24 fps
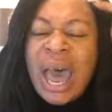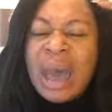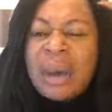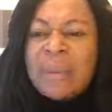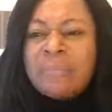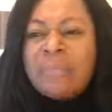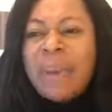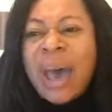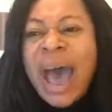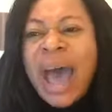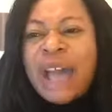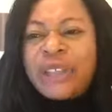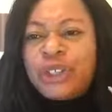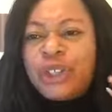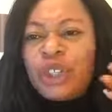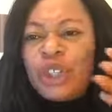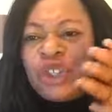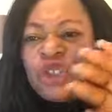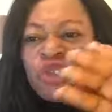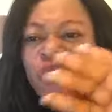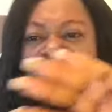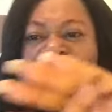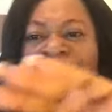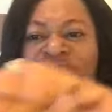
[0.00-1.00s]
But as you
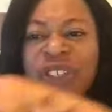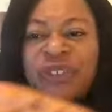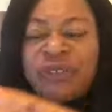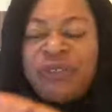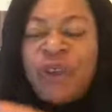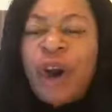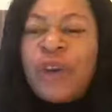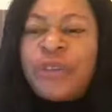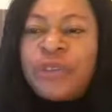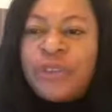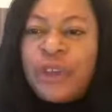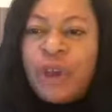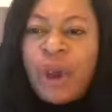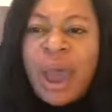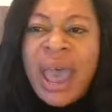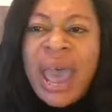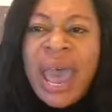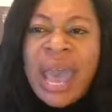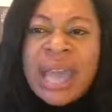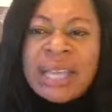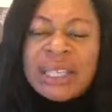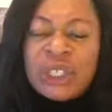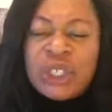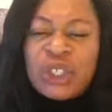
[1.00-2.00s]
stretch forth your
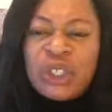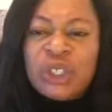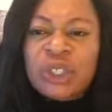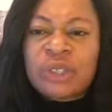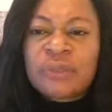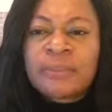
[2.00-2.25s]
hands